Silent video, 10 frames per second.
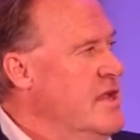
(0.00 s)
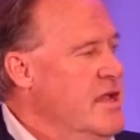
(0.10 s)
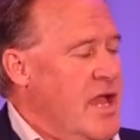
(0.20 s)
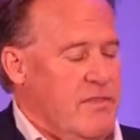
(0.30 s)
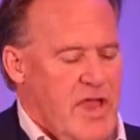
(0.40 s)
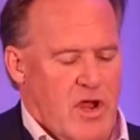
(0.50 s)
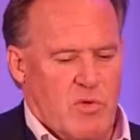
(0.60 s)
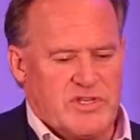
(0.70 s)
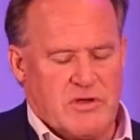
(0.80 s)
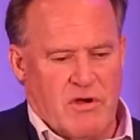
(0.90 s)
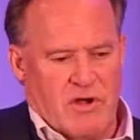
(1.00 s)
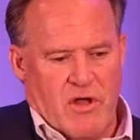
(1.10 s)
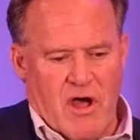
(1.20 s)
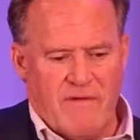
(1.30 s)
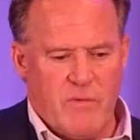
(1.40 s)
And there we started
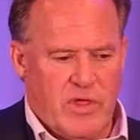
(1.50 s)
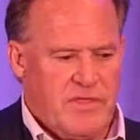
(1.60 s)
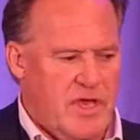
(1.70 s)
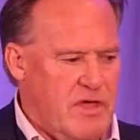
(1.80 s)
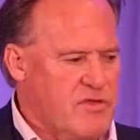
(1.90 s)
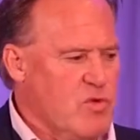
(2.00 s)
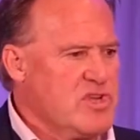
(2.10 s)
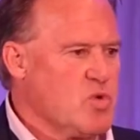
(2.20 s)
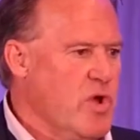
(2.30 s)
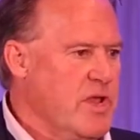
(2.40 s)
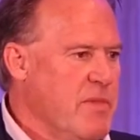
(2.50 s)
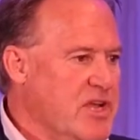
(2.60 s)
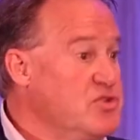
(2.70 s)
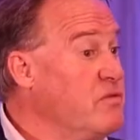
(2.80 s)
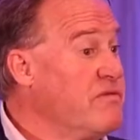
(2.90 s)
off with a 320 by
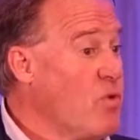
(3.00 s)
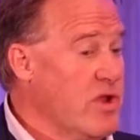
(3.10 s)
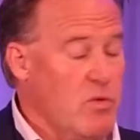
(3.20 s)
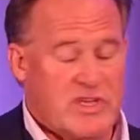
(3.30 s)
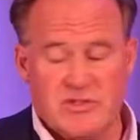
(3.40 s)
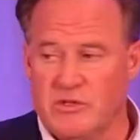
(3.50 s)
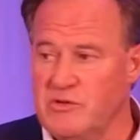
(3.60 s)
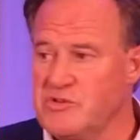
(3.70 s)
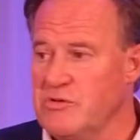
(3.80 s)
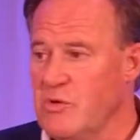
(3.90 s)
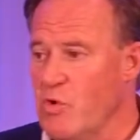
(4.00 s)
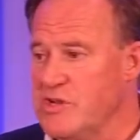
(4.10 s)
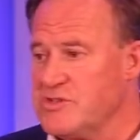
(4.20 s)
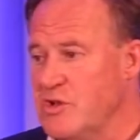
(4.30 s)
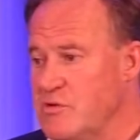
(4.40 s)
240 resolution, or what
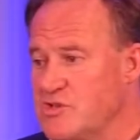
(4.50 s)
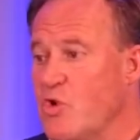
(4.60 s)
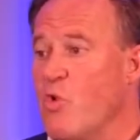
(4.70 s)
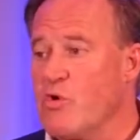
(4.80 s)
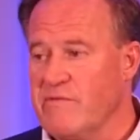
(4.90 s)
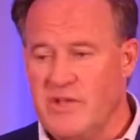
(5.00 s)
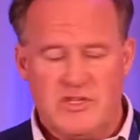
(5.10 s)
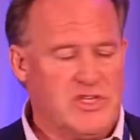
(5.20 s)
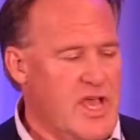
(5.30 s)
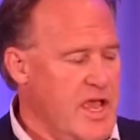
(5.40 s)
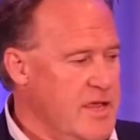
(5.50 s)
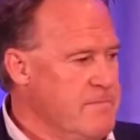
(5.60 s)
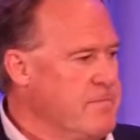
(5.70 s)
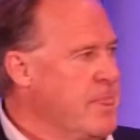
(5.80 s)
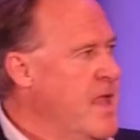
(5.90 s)
is known as quarter VGA.
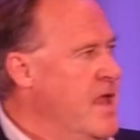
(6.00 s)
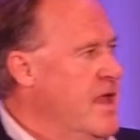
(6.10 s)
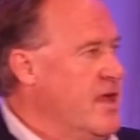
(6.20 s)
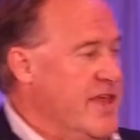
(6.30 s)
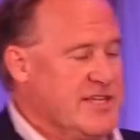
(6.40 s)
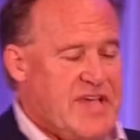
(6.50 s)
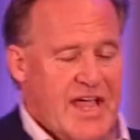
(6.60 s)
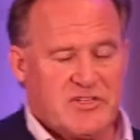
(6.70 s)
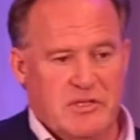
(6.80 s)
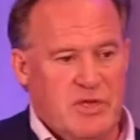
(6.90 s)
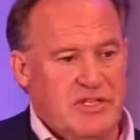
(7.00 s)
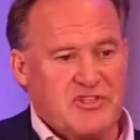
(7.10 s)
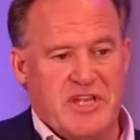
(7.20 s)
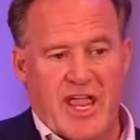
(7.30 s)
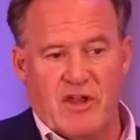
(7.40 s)
And that's actually been the
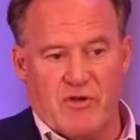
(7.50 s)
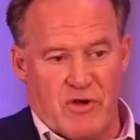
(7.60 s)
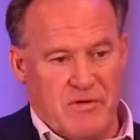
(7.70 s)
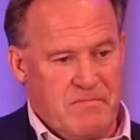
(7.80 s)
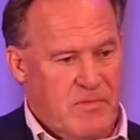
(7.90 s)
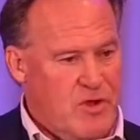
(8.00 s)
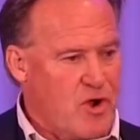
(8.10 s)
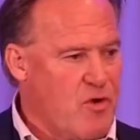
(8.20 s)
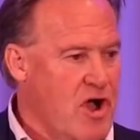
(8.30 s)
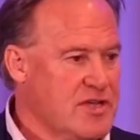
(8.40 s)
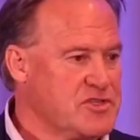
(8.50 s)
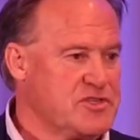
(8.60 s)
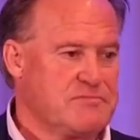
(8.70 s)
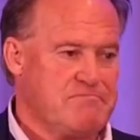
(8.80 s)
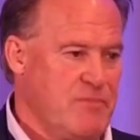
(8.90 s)
standard
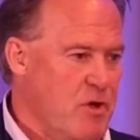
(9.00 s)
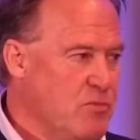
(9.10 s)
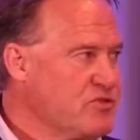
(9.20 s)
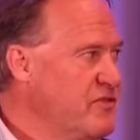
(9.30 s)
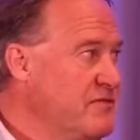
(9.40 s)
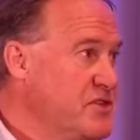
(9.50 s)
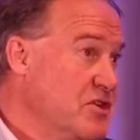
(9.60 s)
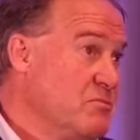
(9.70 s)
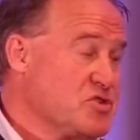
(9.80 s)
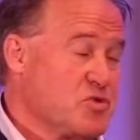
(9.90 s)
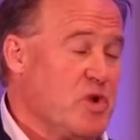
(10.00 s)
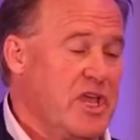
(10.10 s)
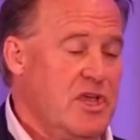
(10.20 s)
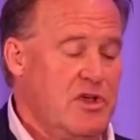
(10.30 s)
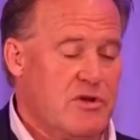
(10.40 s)
across almost 15, almost 20
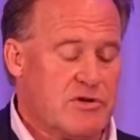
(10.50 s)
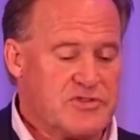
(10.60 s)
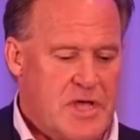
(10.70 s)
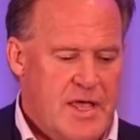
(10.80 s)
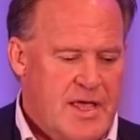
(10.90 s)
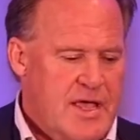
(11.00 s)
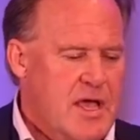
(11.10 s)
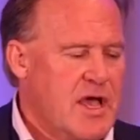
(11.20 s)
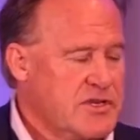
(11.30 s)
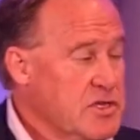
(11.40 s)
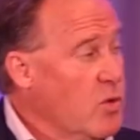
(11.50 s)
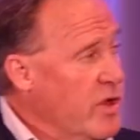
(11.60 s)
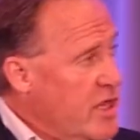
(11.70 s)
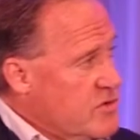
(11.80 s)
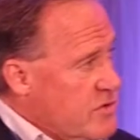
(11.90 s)
years, until
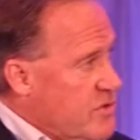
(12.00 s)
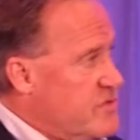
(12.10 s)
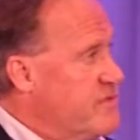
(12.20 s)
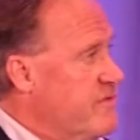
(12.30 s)
we introduced